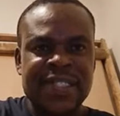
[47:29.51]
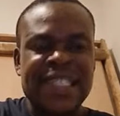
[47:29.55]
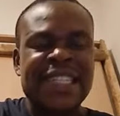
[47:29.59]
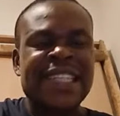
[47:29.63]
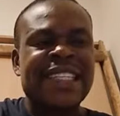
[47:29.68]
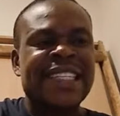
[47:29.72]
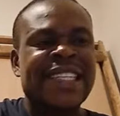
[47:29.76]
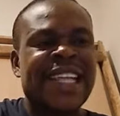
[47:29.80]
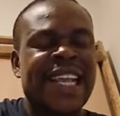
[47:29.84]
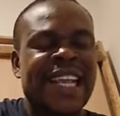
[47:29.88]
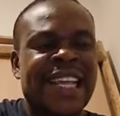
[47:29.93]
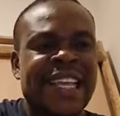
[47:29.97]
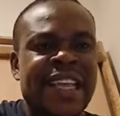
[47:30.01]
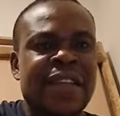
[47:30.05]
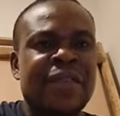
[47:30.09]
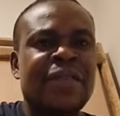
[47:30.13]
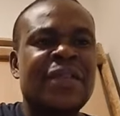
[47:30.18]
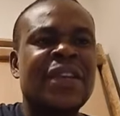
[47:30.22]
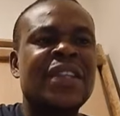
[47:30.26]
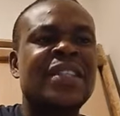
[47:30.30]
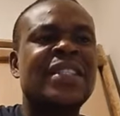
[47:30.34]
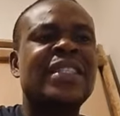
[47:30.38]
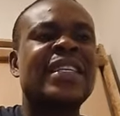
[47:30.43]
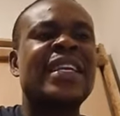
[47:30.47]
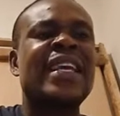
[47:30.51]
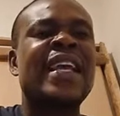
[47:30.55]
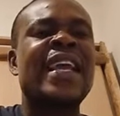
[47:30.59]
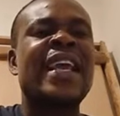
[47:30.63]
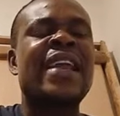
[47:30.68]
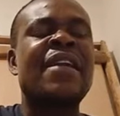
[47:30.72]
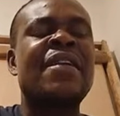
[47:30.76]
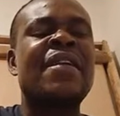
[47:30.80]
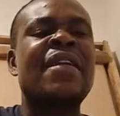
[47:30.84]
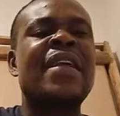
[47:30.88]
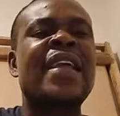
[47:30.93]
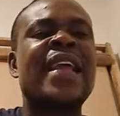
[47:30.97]
they give it
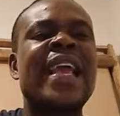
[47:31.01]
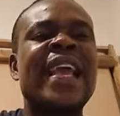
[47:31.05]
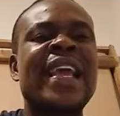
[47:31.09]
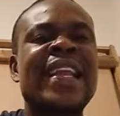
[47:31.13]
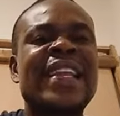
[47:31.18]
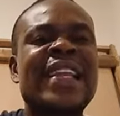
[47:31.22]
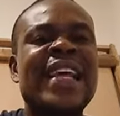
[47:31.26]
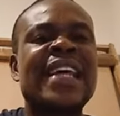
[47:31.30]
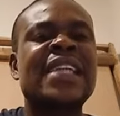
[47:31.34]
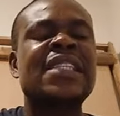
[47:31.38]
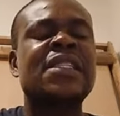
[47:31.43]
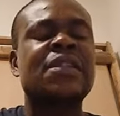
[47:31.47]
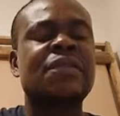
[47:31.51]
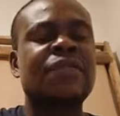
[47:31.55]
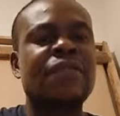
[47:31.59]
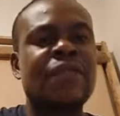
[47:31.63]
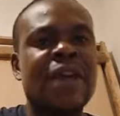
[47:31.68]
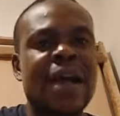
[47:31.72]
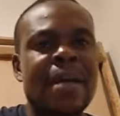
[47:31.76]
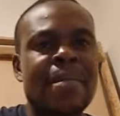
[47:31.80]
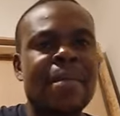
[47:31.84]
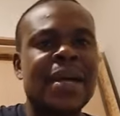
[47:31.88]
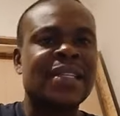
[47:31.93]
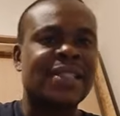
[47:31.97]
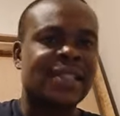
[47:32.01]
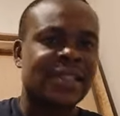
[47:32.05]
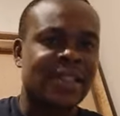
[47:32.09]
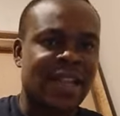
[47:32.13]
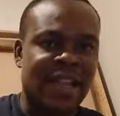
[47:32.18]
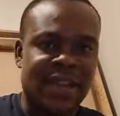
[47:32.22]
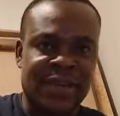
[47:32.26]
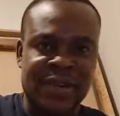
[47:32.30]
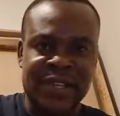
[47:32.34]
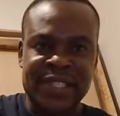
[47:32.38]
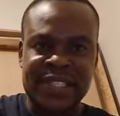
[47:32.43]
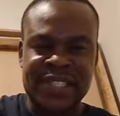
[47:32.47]
a headers farmers
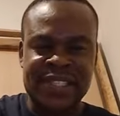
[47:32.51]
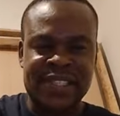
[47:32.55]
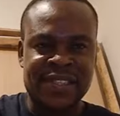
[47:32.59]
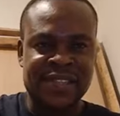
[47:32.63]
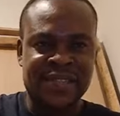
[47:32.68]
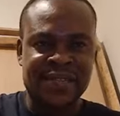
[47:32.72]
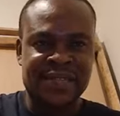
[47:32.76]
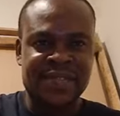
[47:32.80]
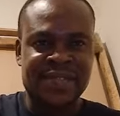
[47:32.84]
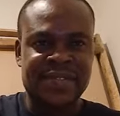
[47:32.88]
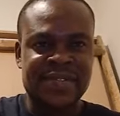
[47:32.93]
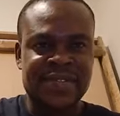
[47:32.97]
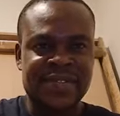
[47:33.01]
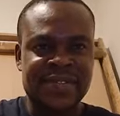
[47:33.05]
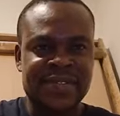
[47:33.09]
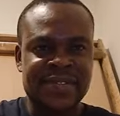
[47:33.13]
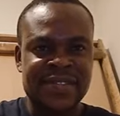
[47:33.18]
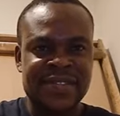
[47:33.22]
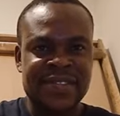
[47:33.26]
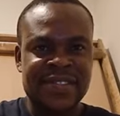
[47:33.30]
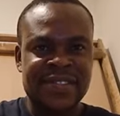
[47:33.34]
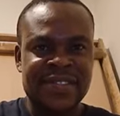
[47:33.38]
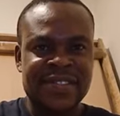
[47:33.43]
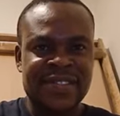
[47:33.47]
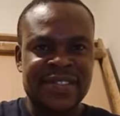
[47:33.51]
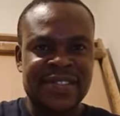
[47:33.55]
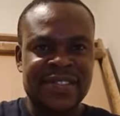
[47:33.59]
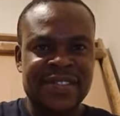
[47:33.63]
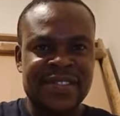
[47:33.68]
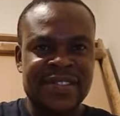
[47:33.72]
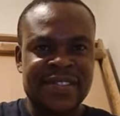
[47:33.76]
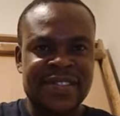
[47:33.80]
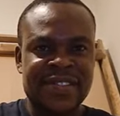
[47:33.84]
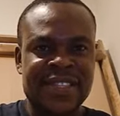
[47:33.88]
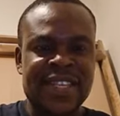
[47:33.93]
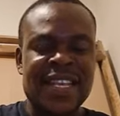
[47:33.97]
narrative.
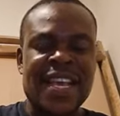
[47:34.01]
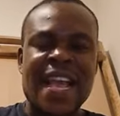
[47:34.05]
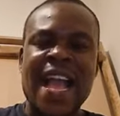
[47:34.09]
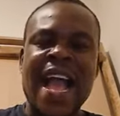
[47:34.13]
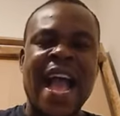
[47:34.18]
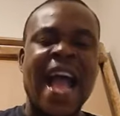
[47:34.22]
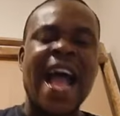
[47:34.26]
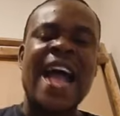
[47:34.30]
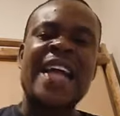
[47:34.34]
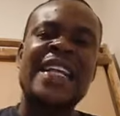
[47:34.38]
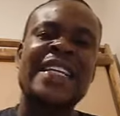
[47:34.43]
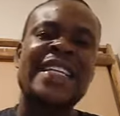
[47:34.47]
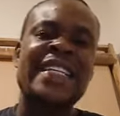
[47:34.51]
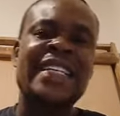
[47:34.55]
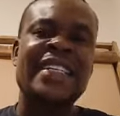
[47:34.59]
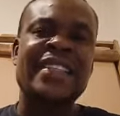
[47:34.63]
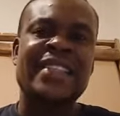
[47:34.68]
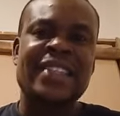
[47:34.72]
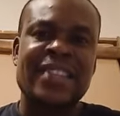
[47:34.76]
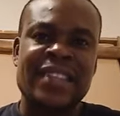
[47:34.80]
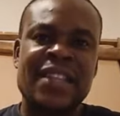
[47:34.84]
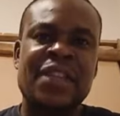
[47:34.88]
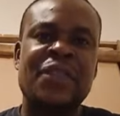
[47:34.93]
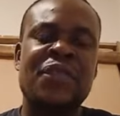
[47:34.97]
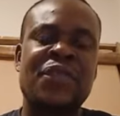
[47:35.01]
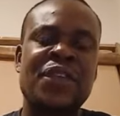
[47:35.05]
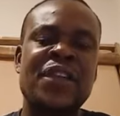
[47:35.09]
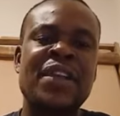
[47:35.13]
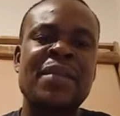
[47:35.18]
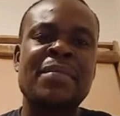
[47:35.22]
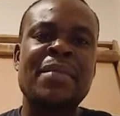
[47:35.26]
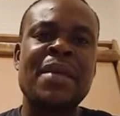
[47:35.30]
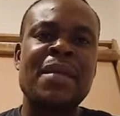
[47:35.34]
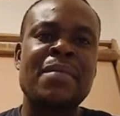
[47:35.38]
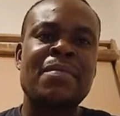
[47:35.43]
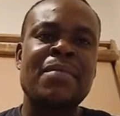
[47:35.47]
And if you
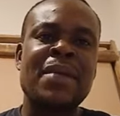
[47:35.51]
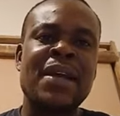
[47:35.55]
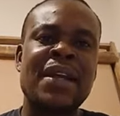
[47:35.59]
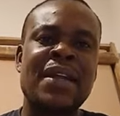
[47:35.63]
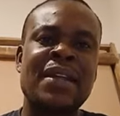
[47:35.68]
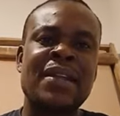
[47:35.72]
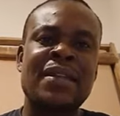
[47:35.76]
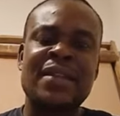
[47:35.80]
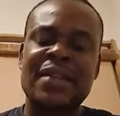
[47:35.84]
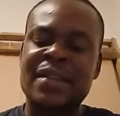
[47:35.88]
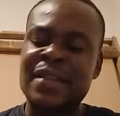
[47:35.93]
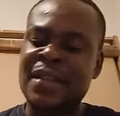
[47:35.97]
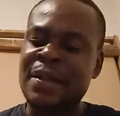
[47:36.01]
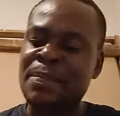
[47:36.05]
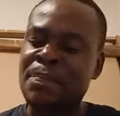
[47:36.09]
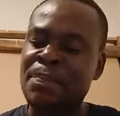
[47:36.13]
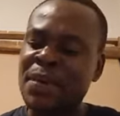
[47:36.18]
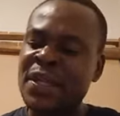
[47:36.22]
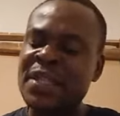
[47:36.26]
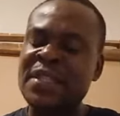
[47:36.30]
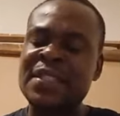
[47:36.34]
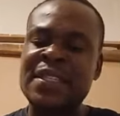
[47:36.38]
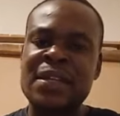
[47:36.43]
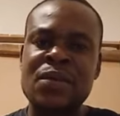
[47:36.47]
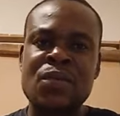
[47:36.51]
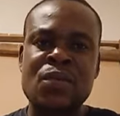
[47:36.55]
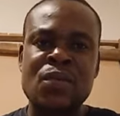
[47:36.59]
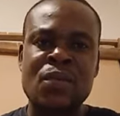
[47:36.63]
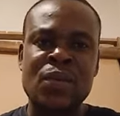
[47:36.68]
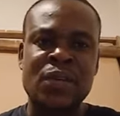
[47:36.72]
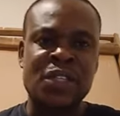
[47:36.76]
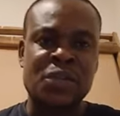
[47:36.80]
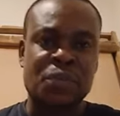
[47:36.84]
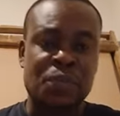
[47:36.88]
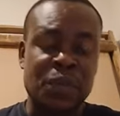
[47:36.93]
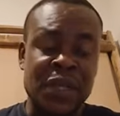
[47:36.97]
remember, the president
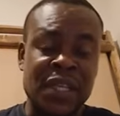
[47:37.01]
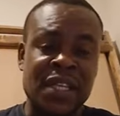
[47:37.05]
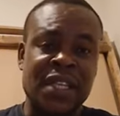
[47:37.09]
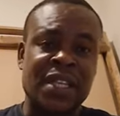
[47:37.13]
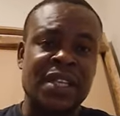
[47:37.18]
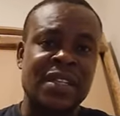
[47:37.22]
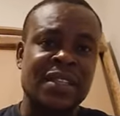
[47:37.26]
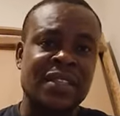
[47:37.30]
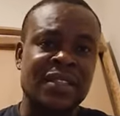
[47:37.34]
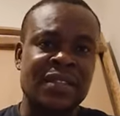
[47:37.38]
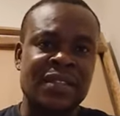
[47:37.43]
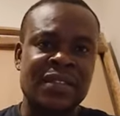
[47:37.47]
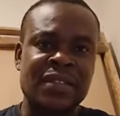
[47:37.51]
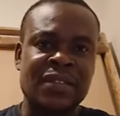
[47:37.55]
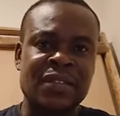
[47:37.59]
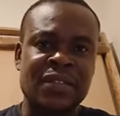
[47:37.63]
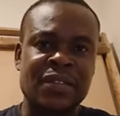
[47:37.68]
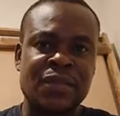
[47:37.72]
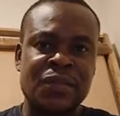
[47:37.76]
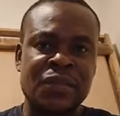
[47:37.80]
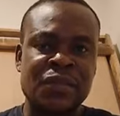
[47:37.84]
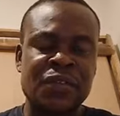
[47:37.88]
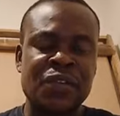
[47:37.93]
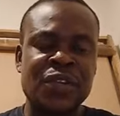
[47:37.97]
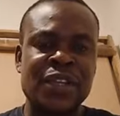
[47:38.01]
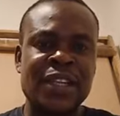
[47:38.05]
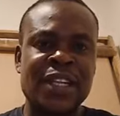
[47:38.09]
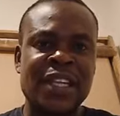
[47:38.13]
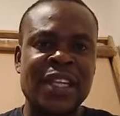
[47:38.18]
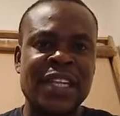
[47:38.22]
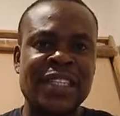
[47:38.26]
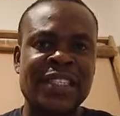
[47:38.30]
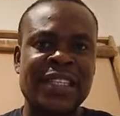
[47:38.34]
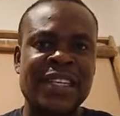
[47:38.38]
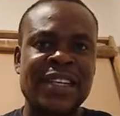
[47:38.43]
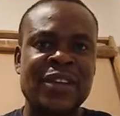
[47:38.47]
was speaking a few
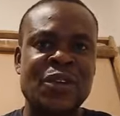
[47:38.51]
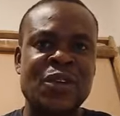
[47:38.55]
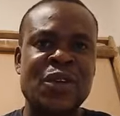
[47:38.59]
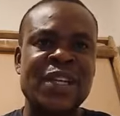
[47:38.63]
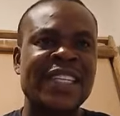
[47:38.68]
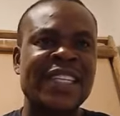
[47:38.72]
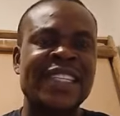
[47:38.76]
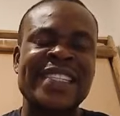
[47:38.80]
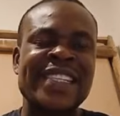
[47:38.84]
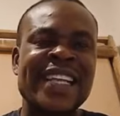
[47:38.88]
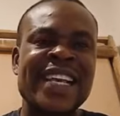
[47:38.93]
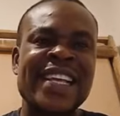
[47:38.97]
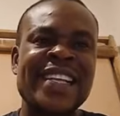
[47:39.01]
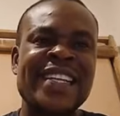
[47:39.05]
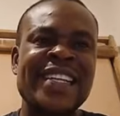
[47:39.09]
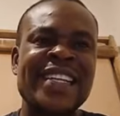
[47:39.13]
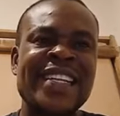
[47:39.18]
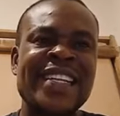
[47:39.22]
days ago. He said